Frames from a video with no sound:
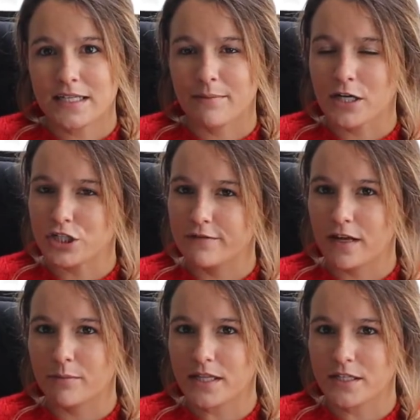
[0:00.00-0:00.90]
I'm not sure if
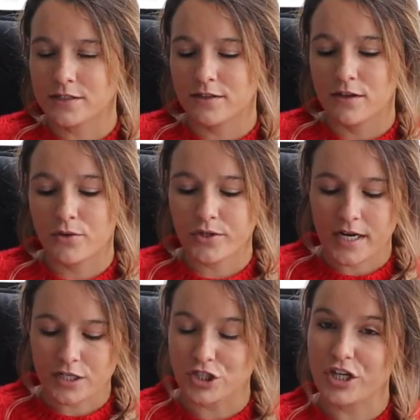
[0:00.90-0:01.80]
that'll be this year though or
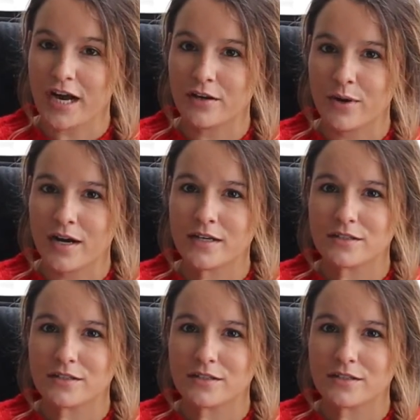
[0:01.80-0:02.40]
next January.